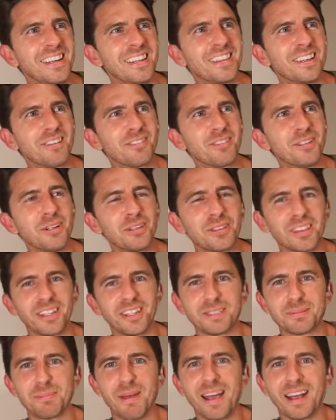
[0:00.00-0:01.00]
They're
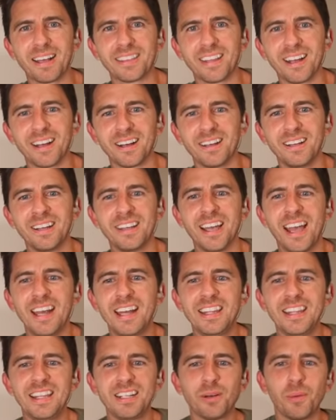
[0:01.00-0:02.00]
ruthless back there.
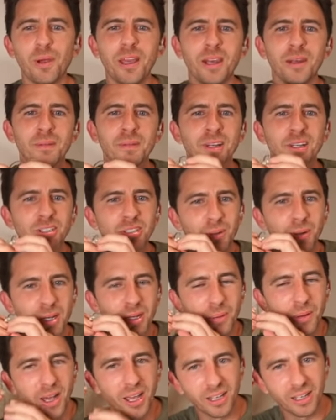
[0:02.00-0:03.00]
Anything to win. So
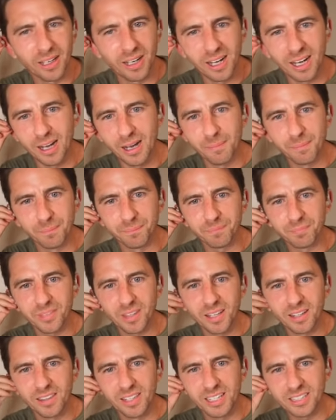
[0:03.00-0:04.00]
anyway, um,
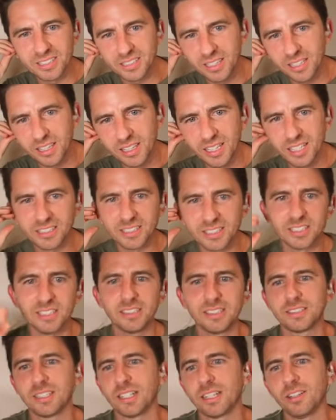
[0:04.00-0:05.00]
This, this,
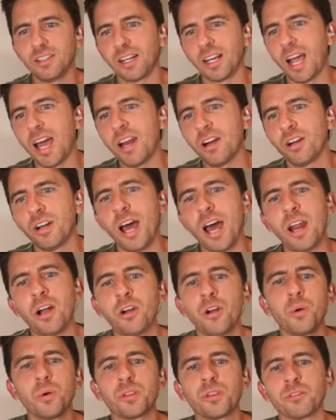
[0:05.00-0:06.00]
it's like, look, I don't know, I don't
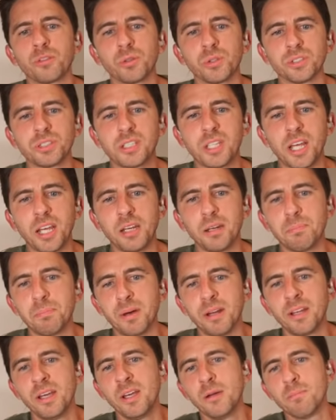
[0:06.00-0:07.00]
know what the rules stated,
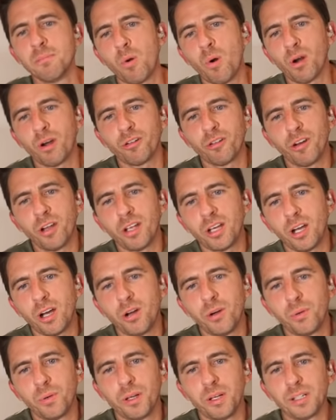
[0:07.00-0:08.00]
but Puerto
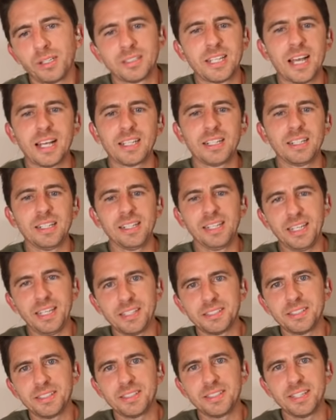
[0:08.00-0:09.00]
Rico technically
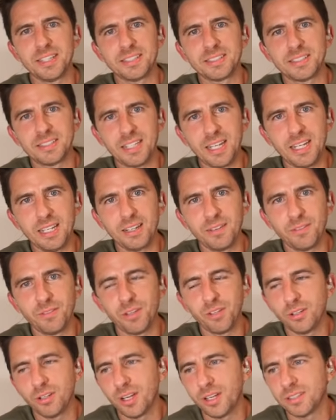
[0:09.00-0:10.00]
isn't a state of the
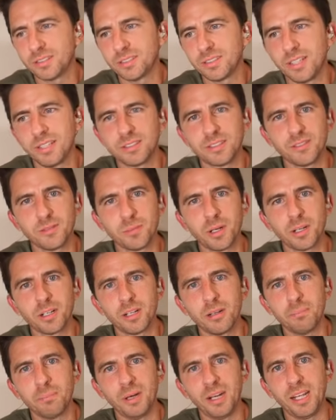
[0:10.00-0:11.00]
United States of
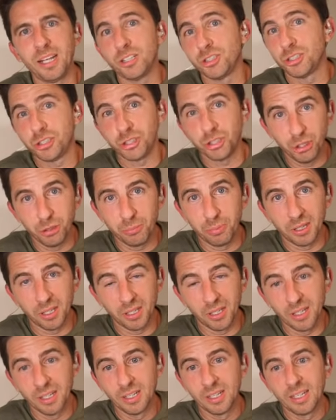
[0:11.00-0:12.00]
America, but it should
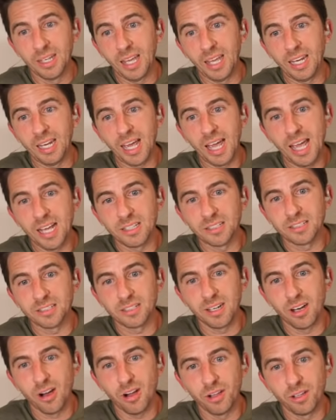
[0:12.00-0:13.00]
be. It has
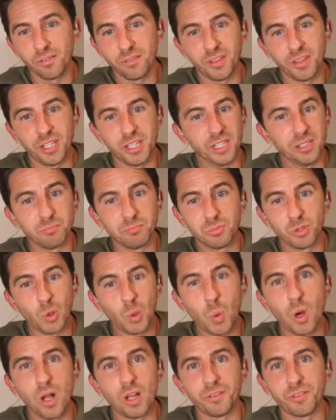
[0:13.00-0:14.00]
all of the
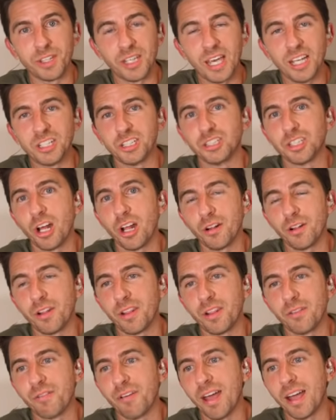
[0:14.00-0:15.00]
qualifications, other than
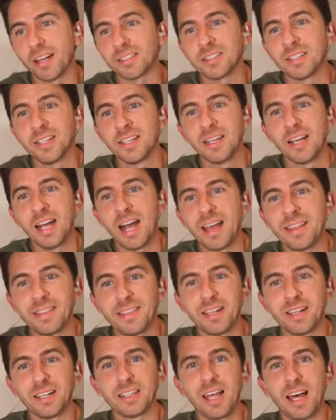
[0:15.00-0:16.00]
the fact, I
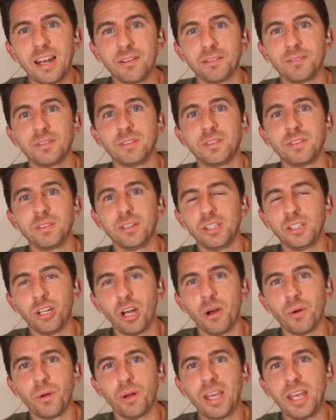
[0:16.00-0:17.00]
think a lot of, you
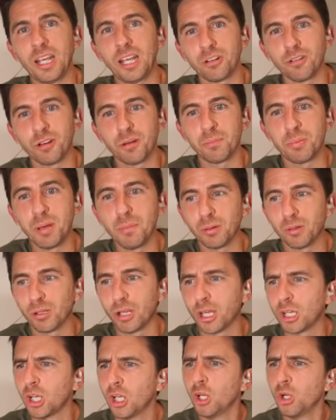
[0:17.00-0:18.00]
know, ignorant people are
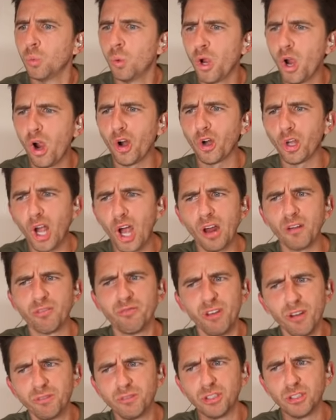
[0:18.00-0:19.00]
like, we already got
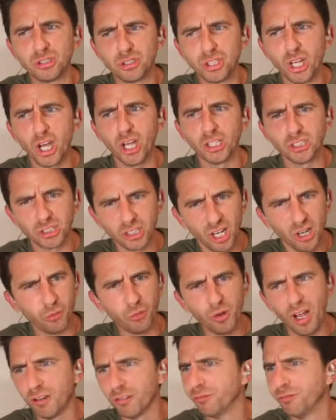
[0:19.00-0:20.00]
fifty states. If
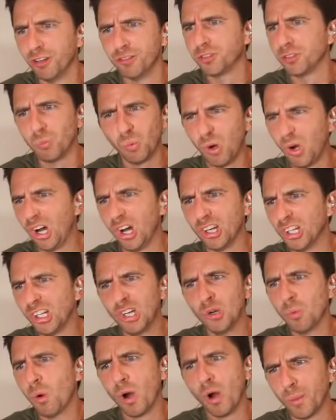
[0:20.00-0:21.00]
we have fifty-one,
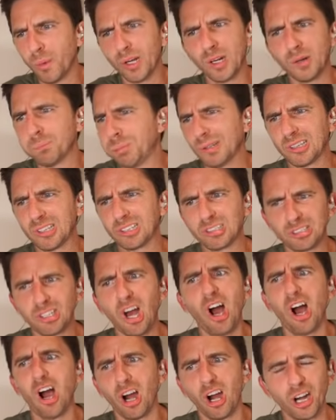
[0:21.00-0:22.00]
where are we going to put the
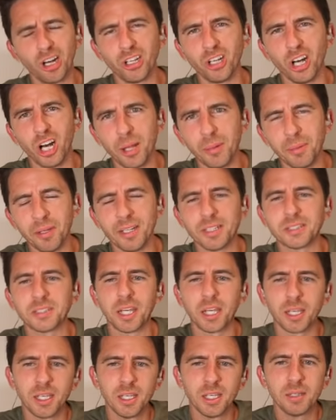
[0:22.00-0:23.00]
star? You know what I mean? It's
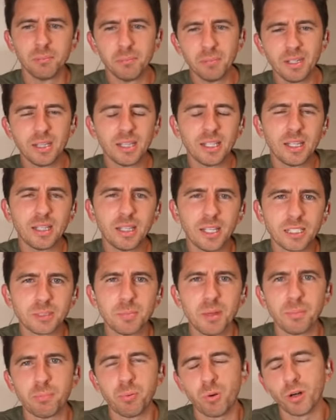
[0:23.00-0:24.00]
like, let's
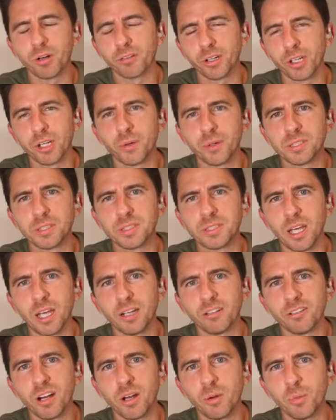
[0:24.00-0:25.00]
make Puerto Rico a
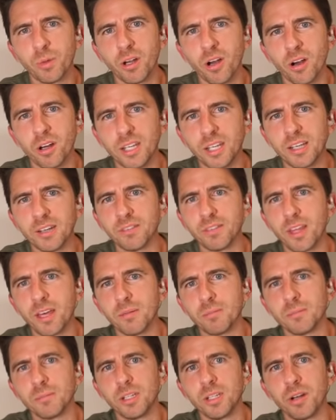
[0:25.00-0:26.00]
state, right? We already give
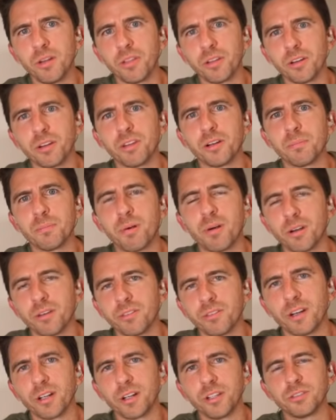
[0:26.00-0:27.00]
them, you know, they're, they're part
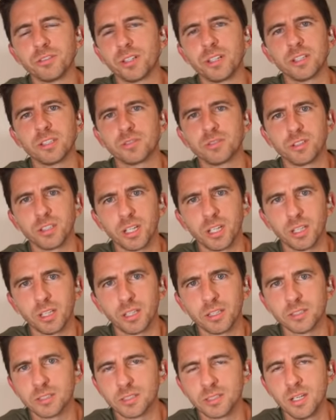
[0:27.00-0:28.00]
country. It's
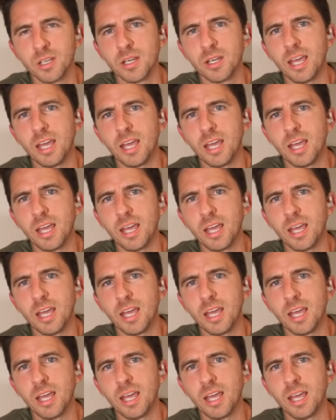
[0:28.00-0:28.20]
ridiculous.